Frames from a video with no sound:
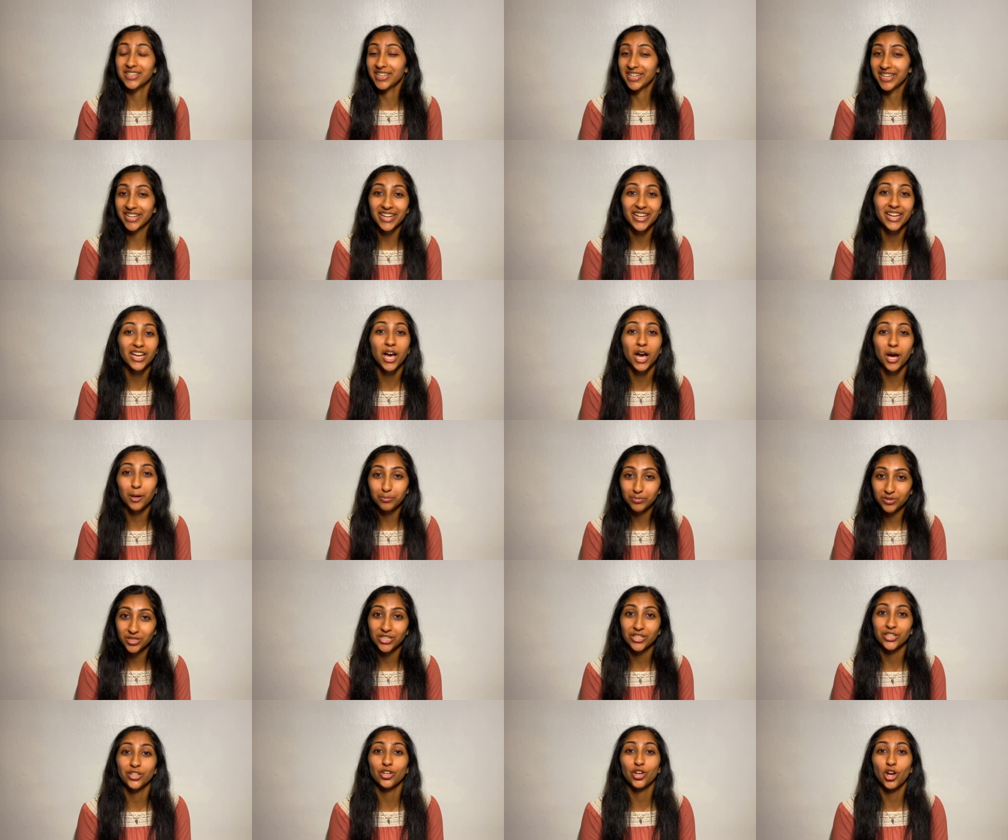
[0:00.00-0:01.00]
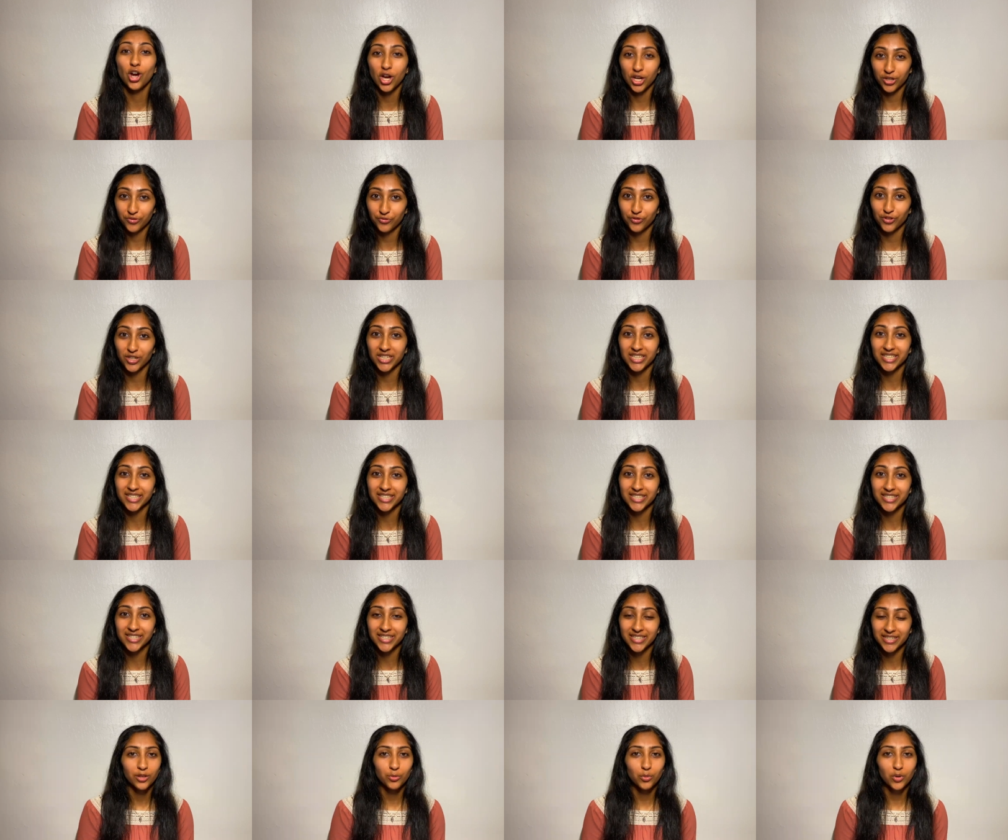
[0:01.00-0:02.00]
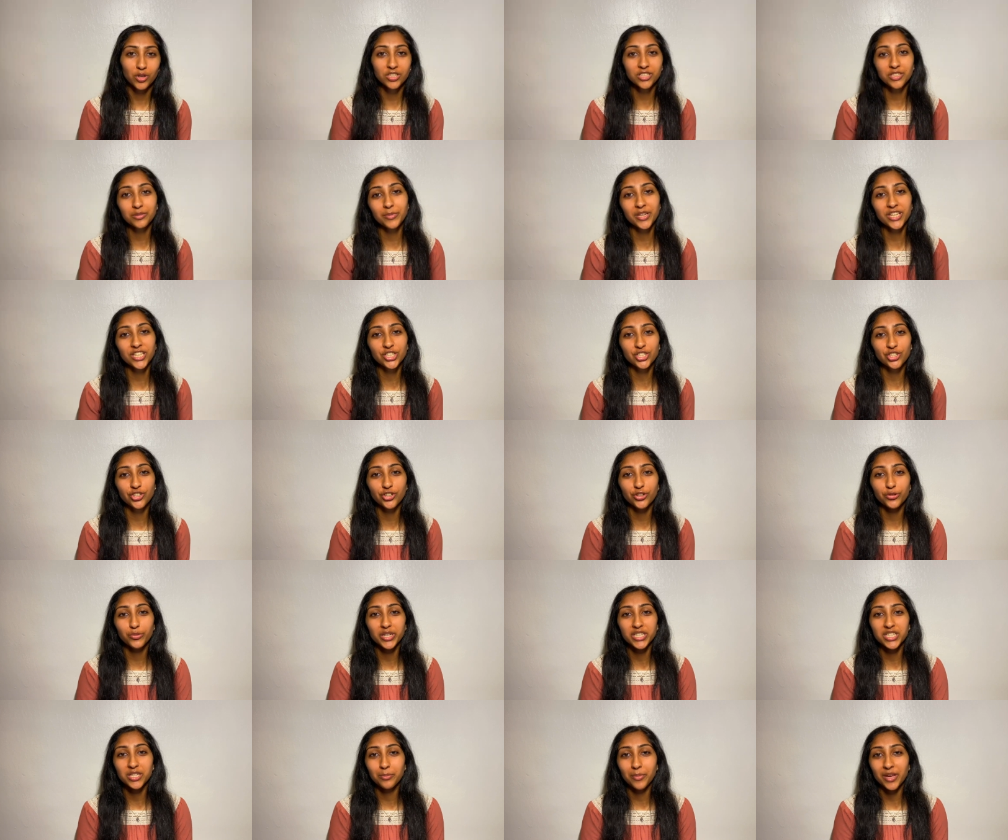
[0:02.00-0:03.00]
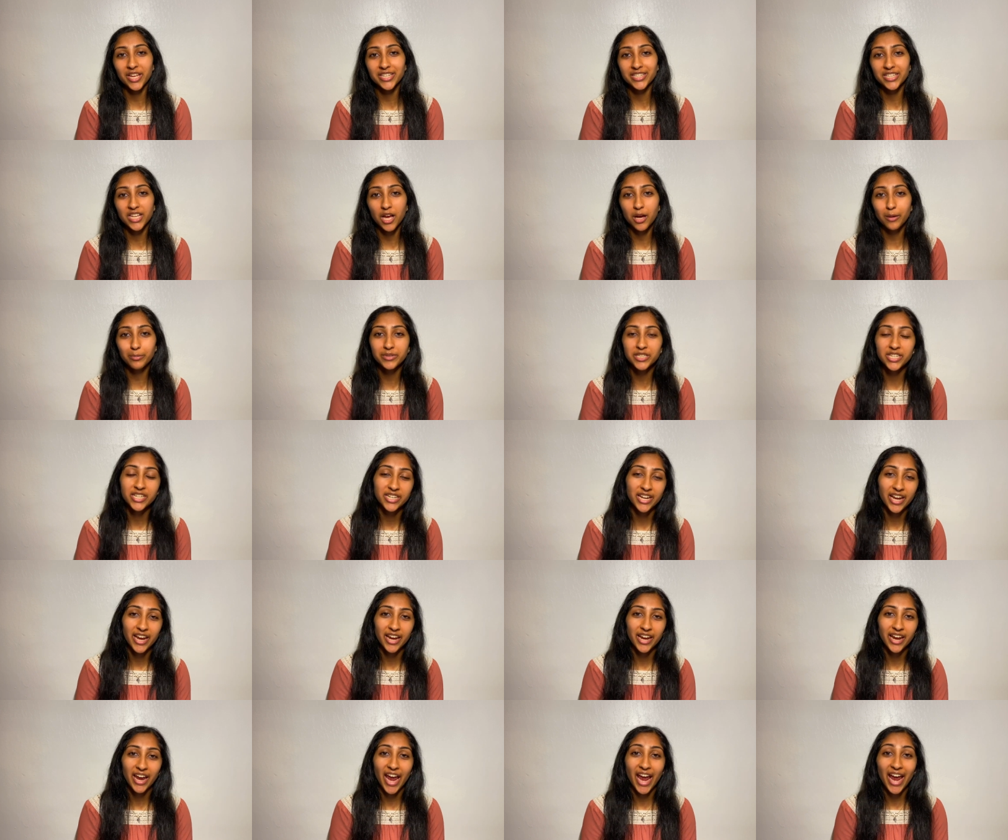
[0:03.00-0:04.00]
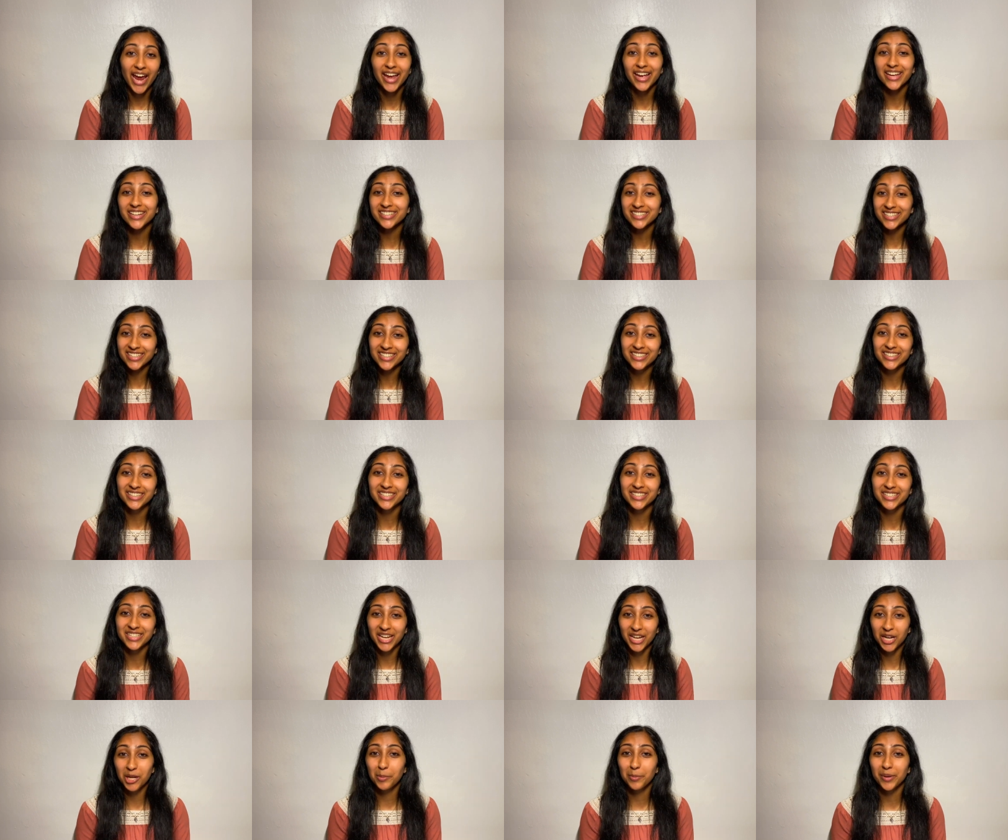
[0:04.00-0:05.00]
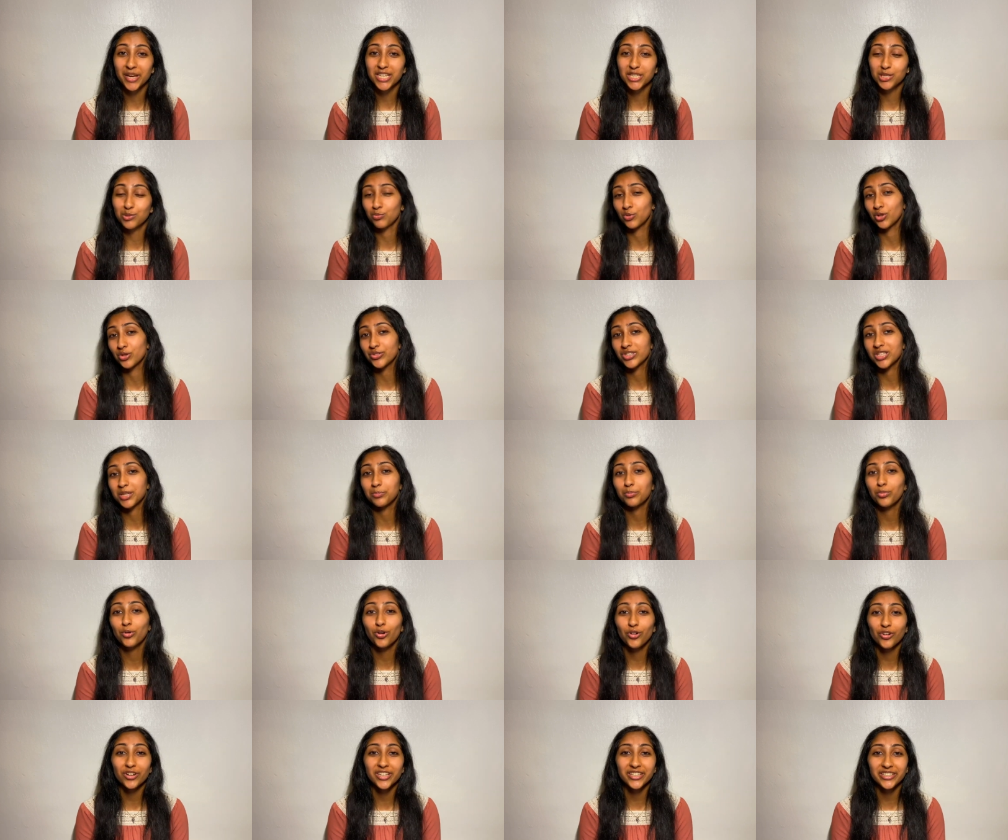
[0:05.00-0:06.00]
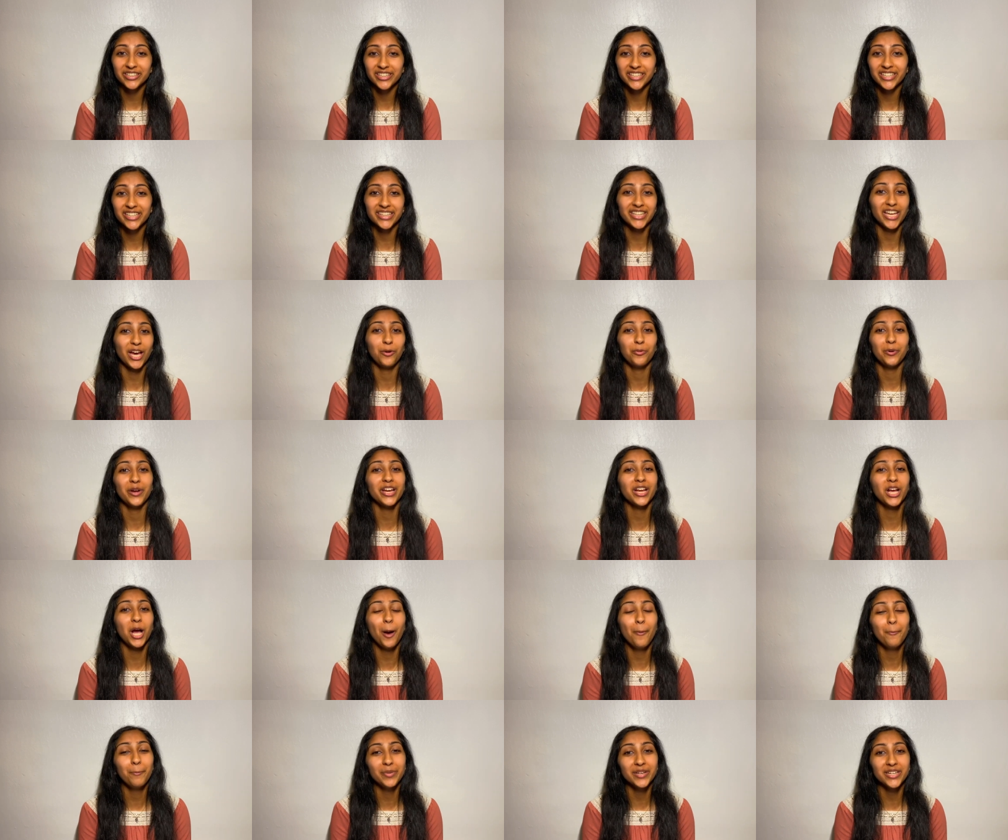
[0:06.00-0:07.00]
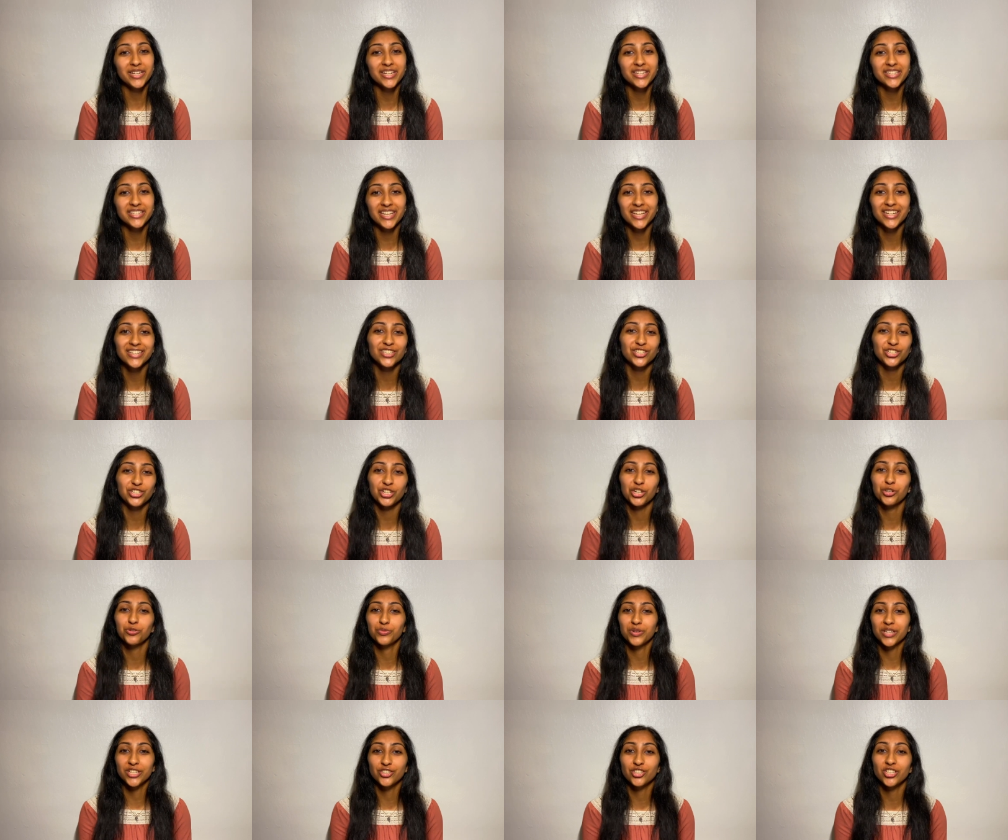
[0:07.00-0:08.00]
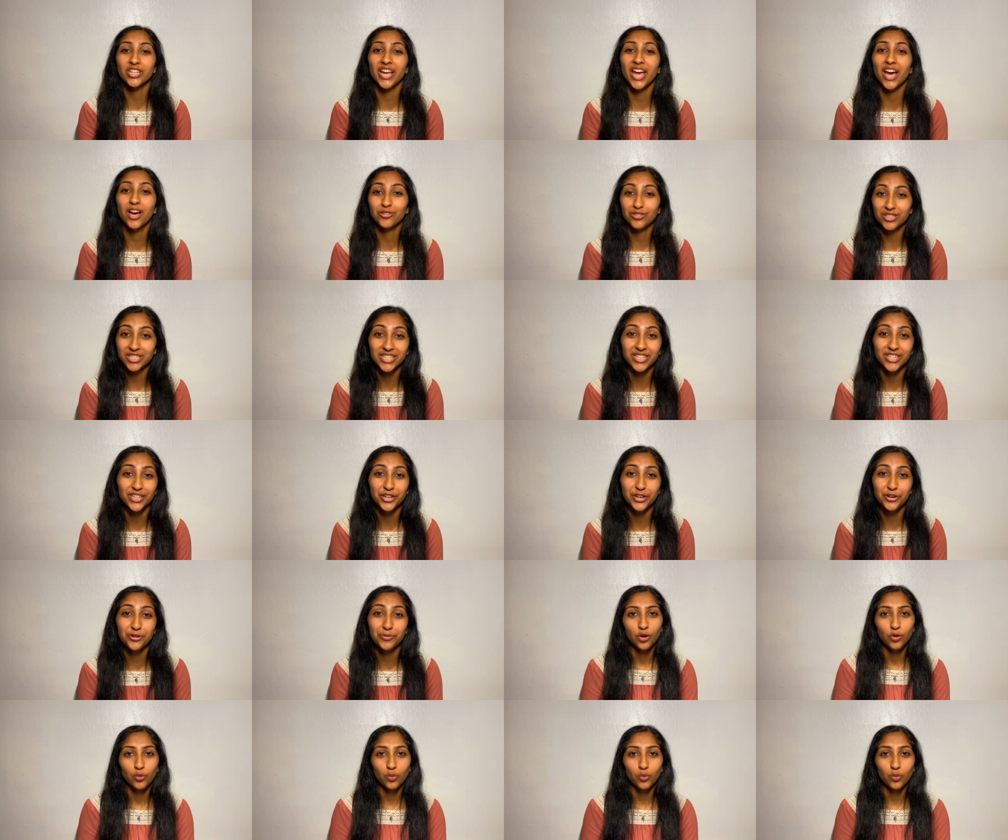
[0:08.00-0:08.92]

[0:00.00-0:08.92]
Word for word: leading up to the conference. You want to make sure your resume is up to date and in the database, most importantly, that way companies can start reaching out to you.